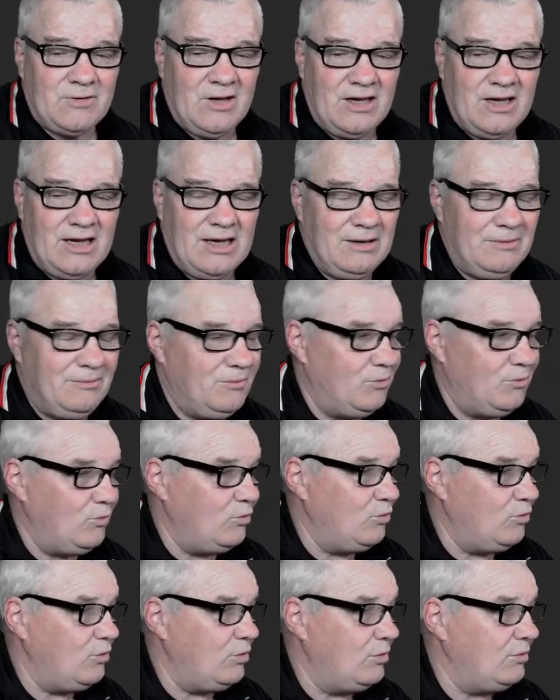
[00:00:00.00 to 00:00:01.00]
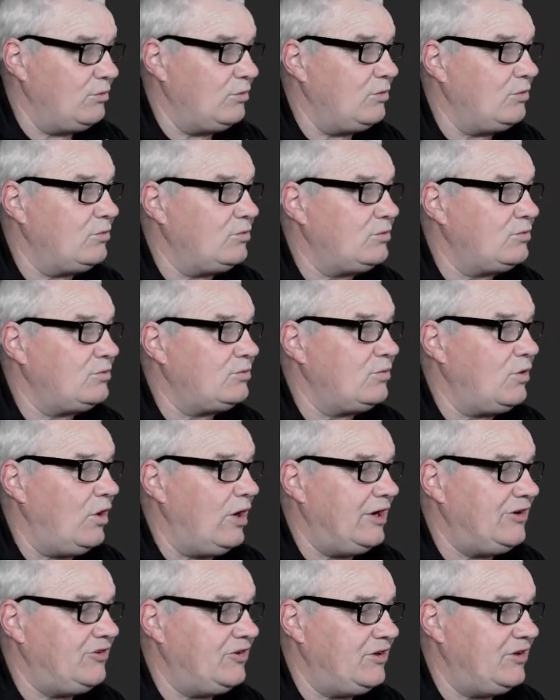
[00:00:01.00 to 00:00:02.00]

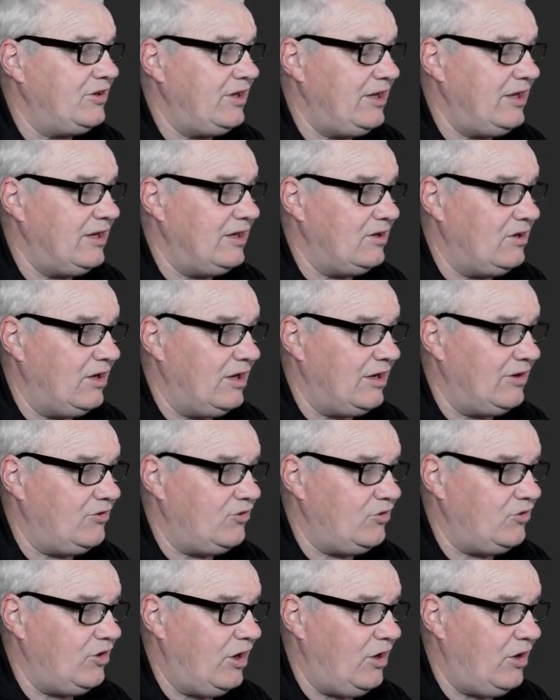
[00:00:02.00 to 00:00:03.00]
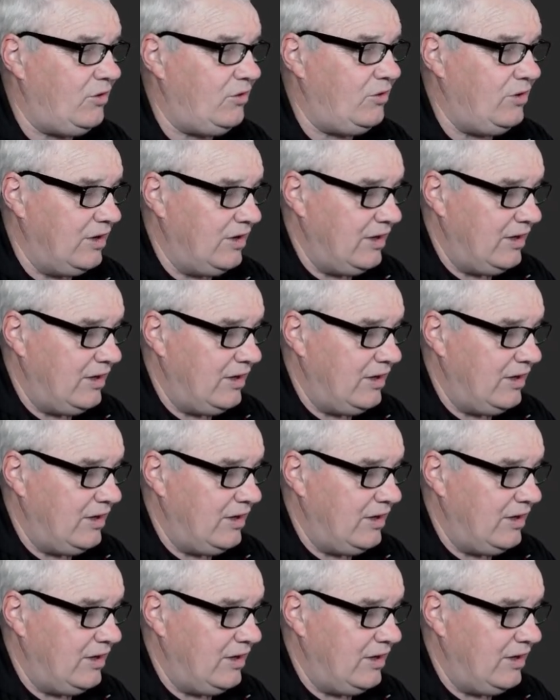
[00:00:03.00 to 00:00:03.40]
right in here like so,